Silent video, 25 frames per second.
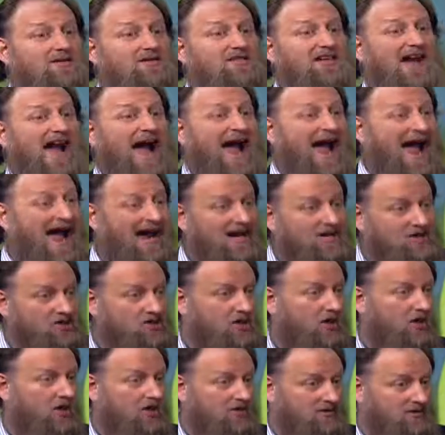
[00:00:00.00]
to act
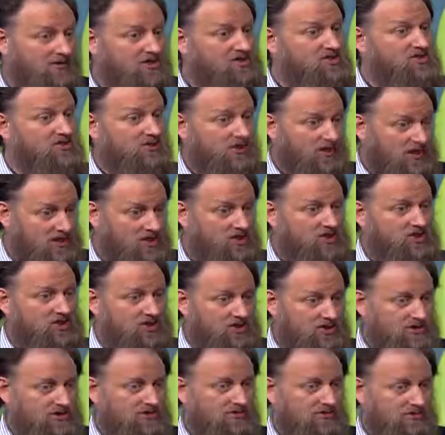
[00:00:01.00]
on this
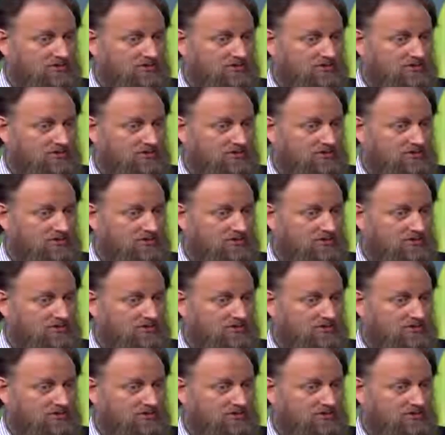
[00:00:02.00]
knowledge.